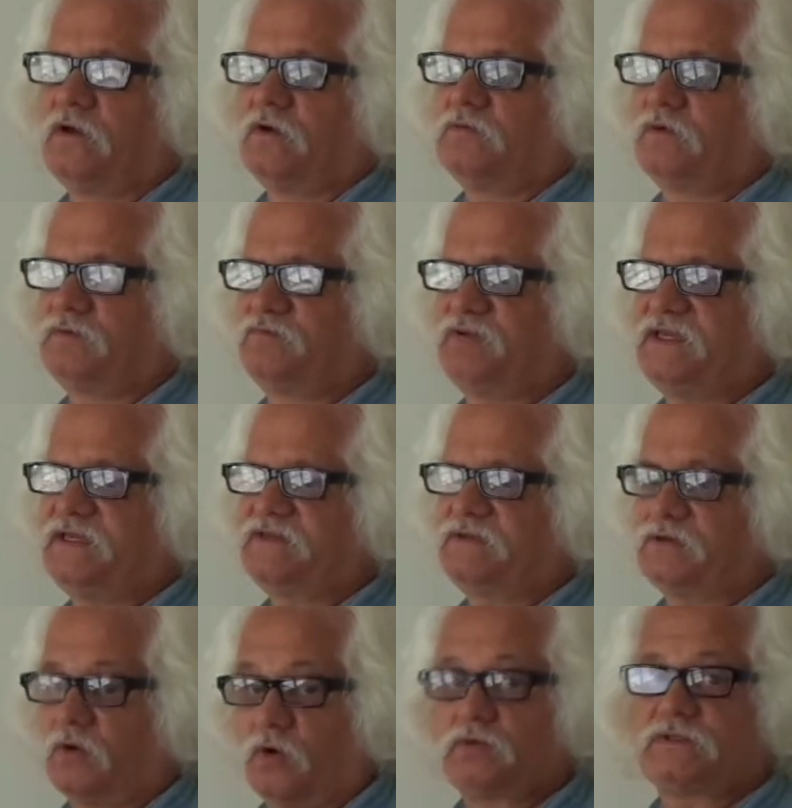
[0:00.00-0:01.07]
would be
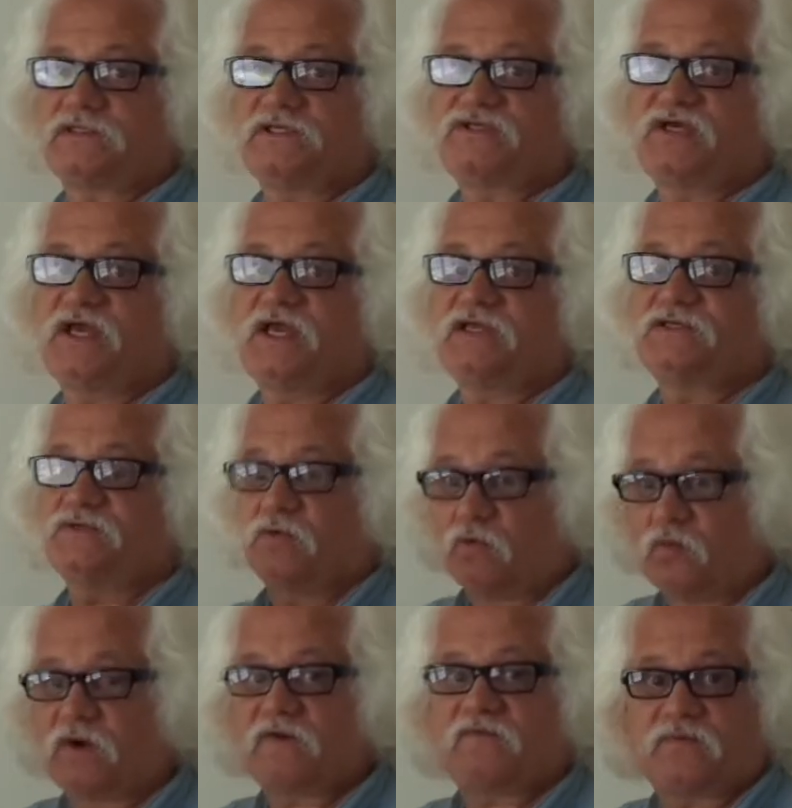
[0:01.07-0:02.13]
to only change
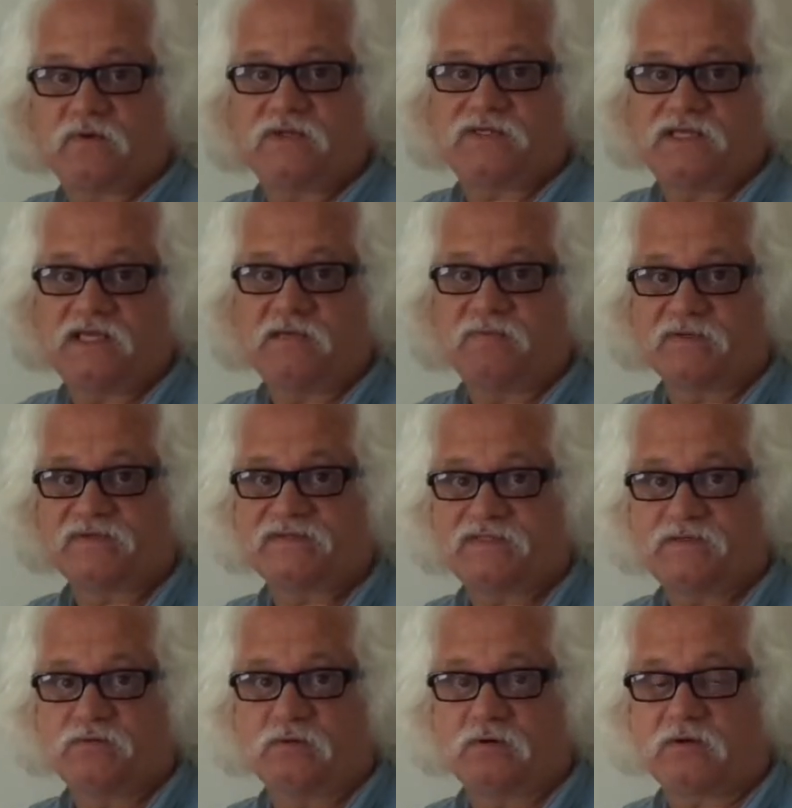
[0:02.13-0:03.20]
1 foot deep of
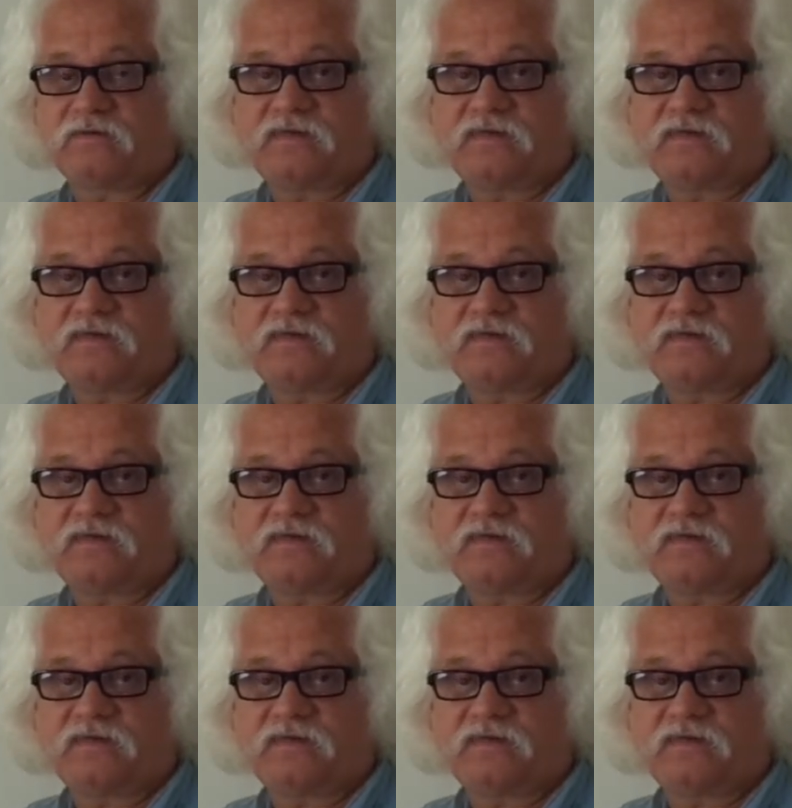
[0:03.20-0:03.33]
seawater.